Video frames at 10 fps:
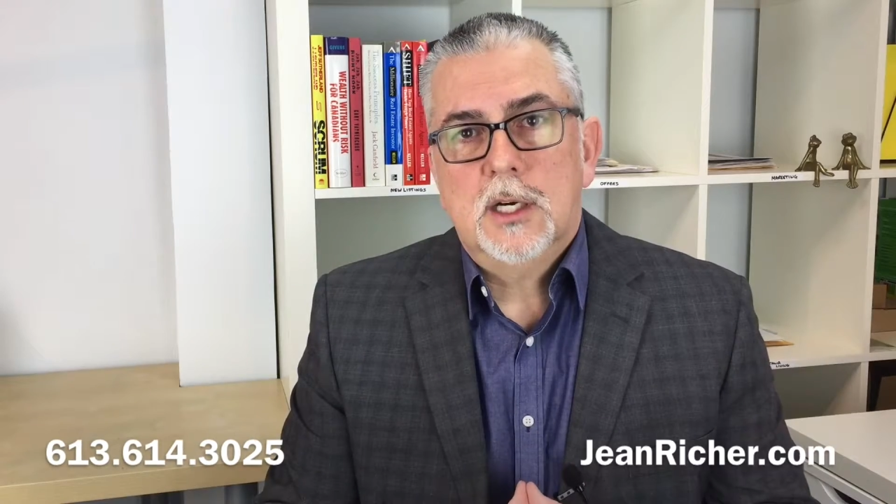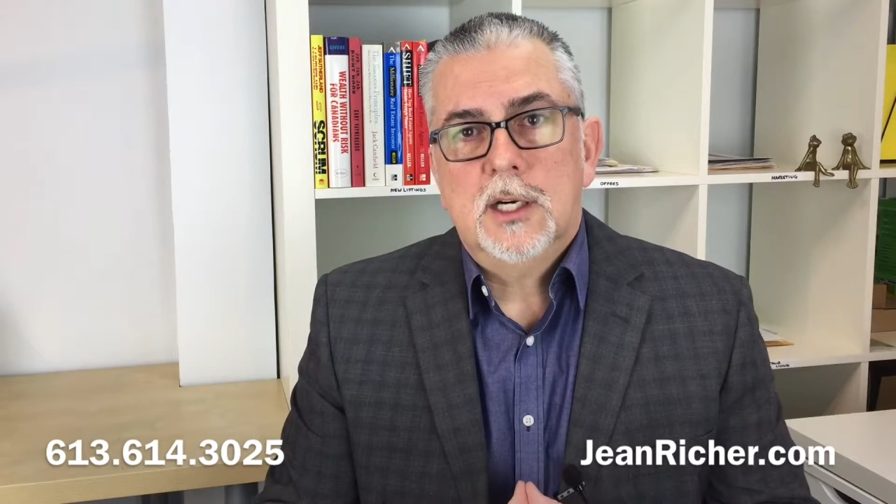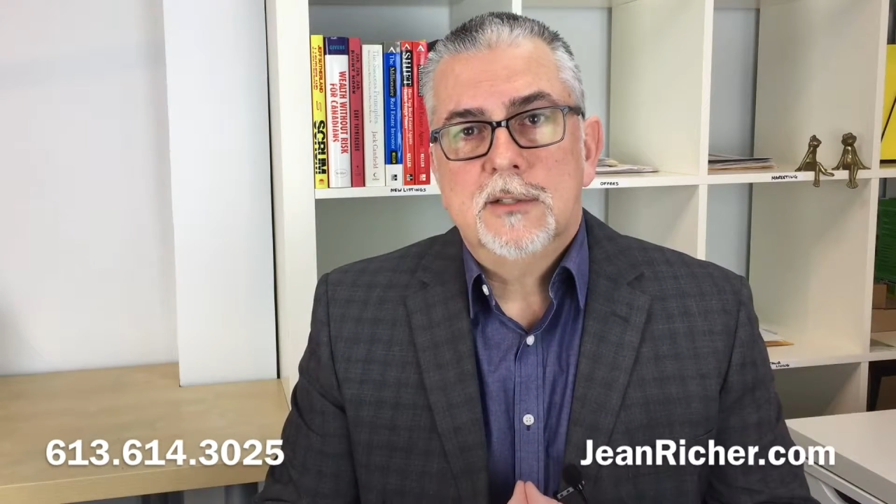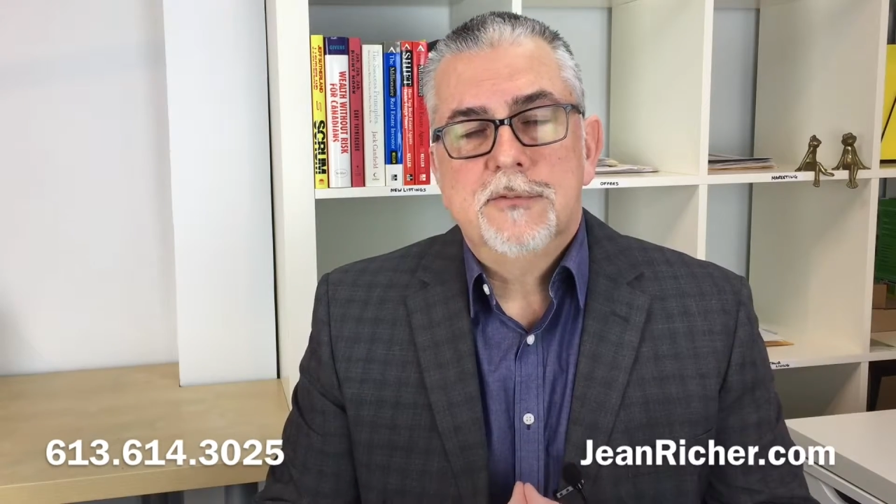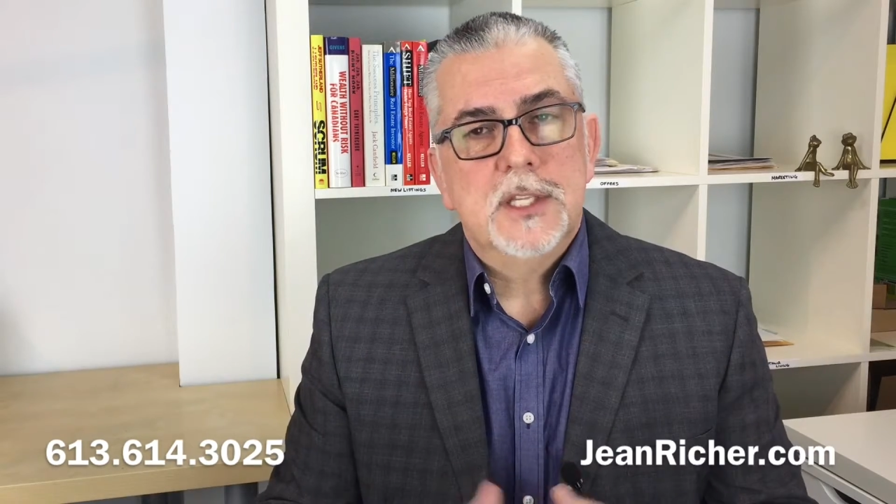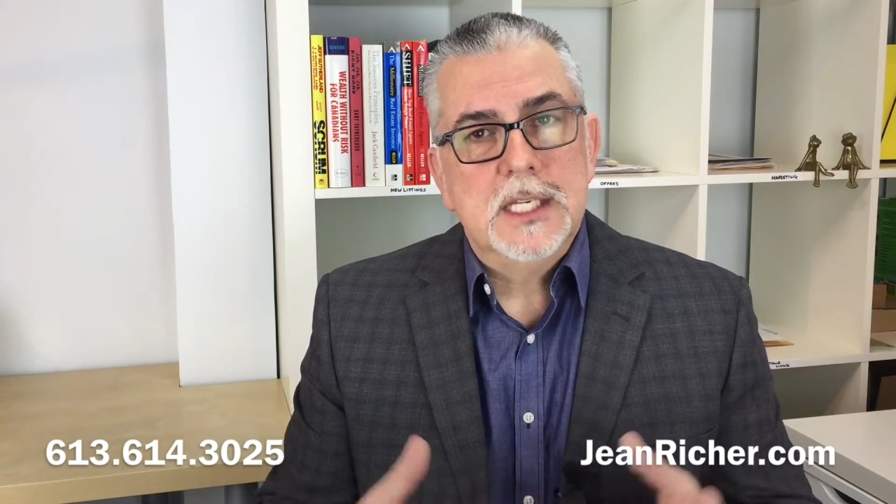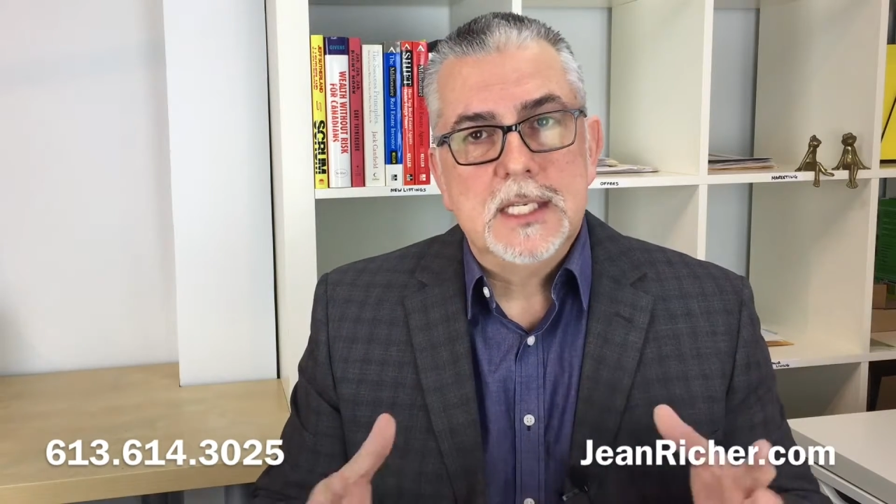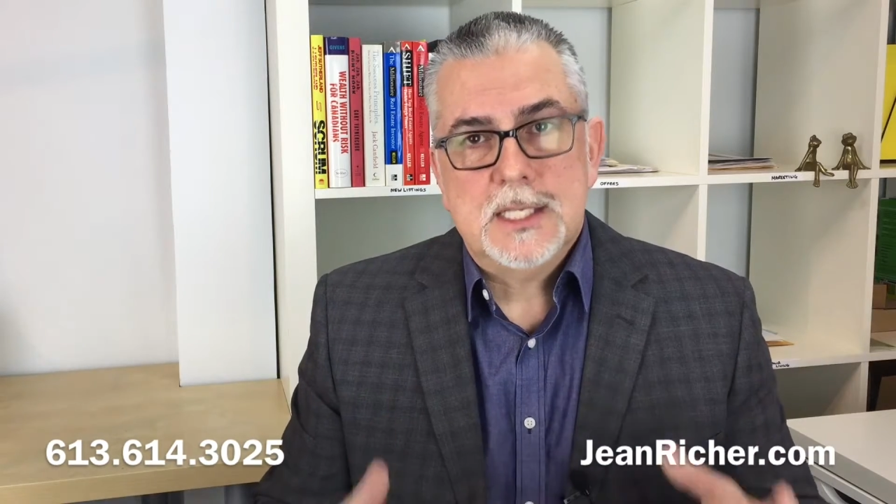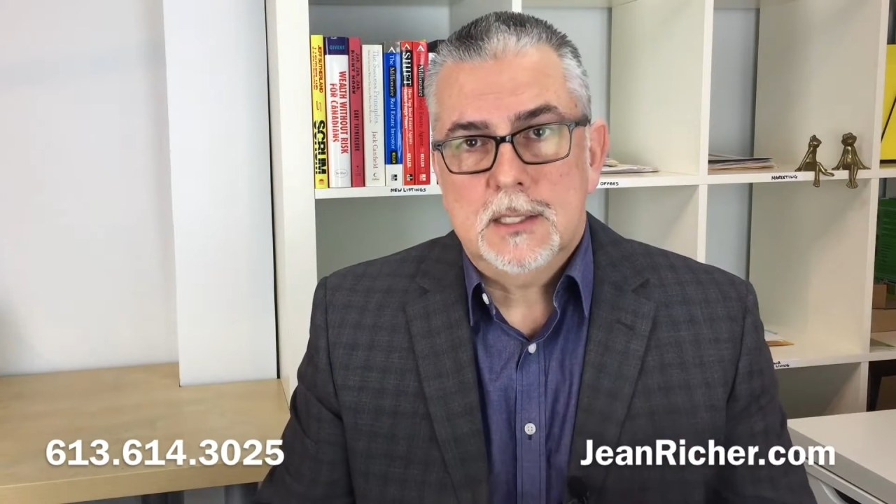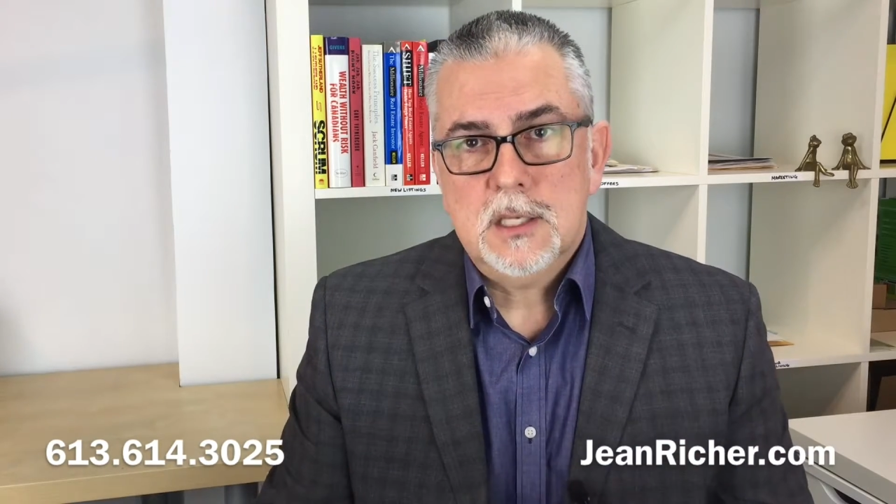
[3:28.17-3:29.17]
of the
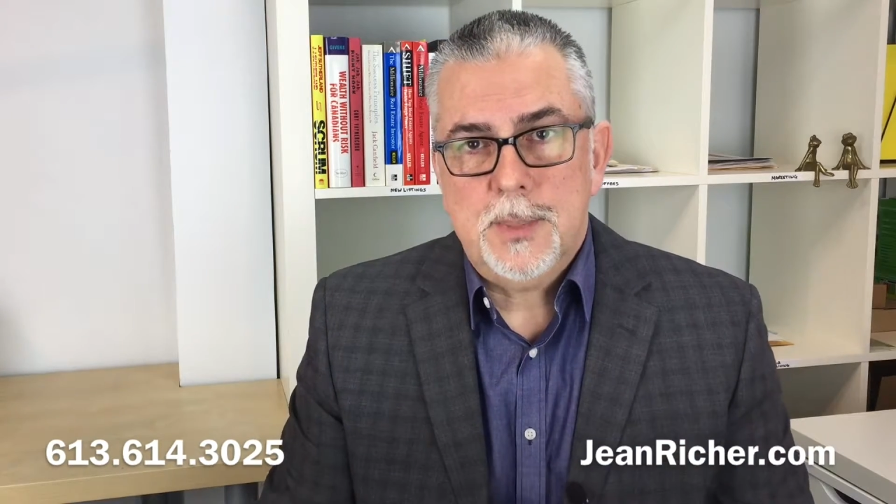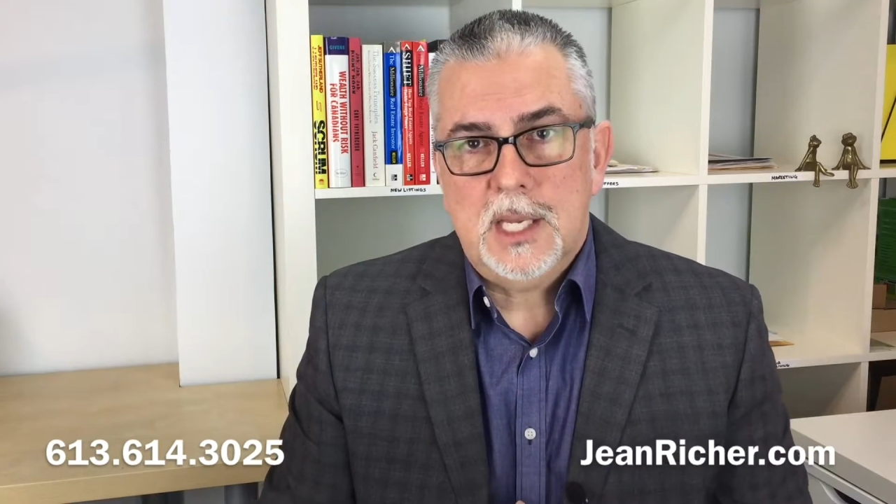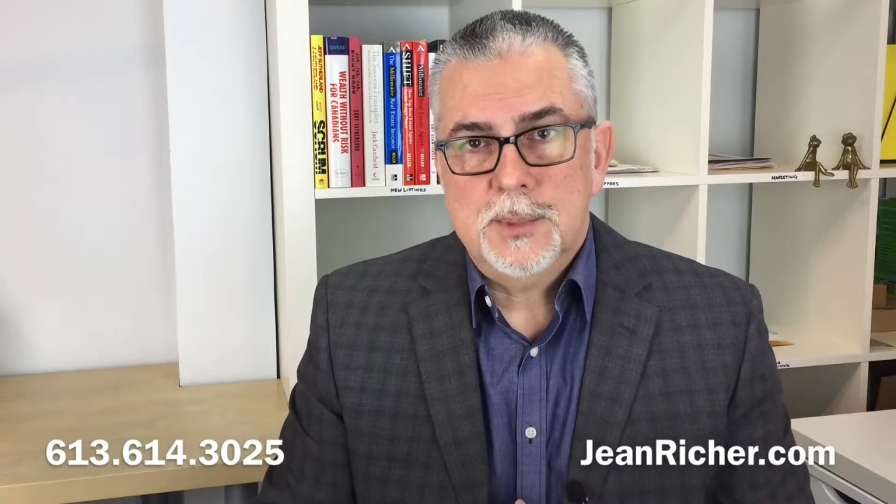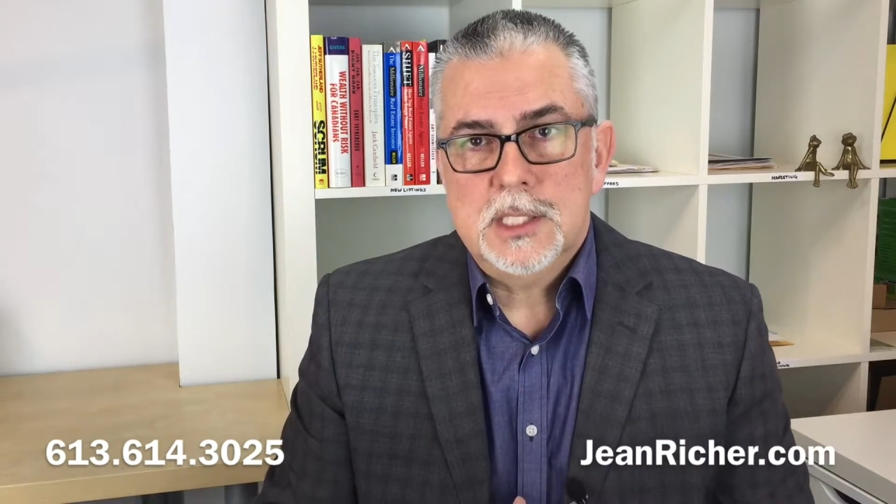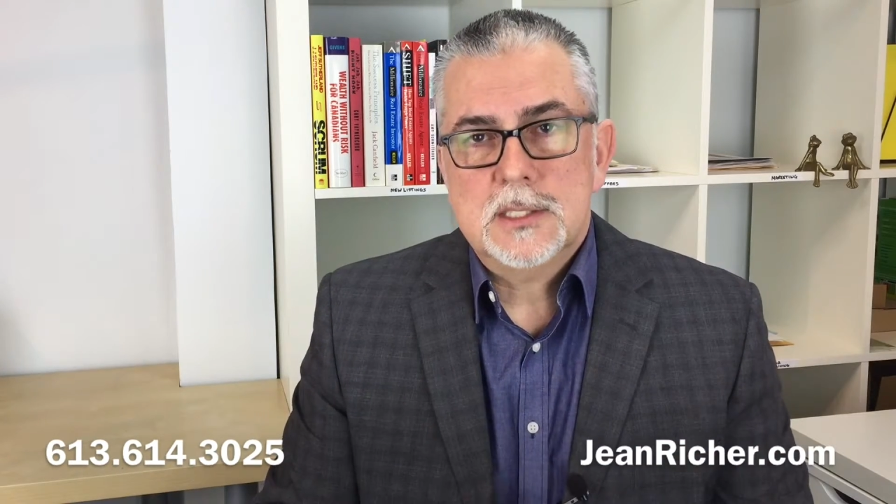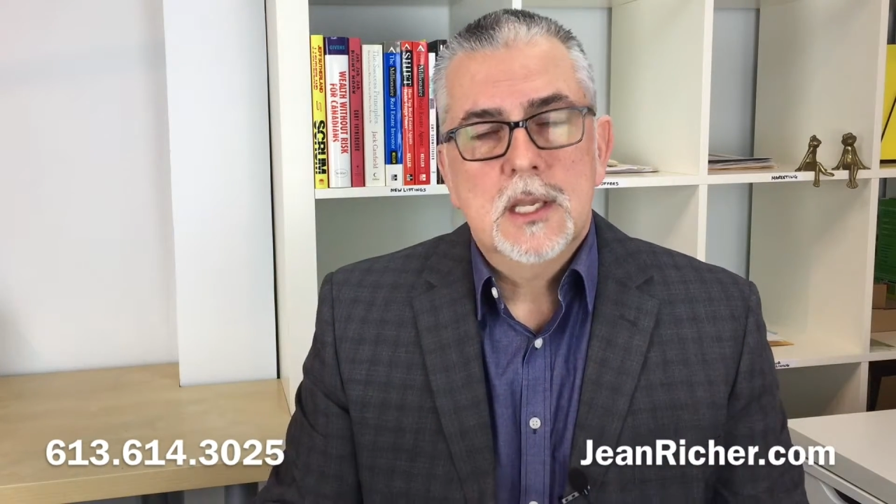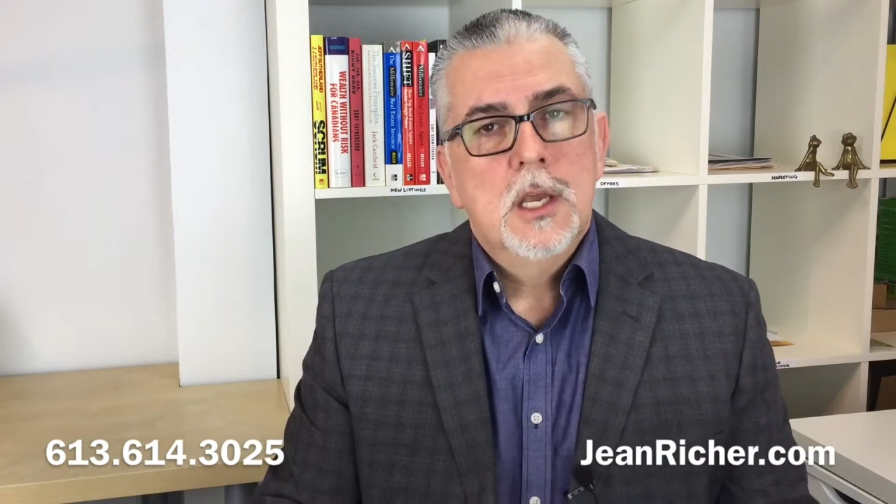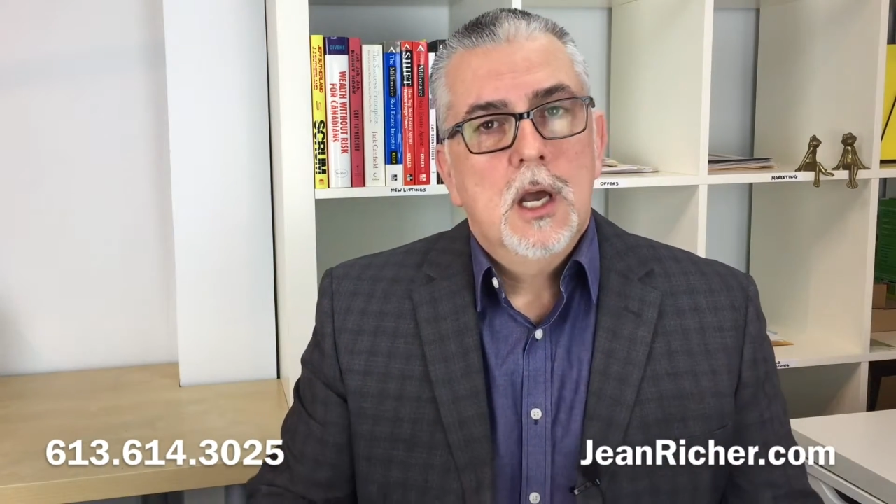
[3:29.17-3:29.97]
10 commandments.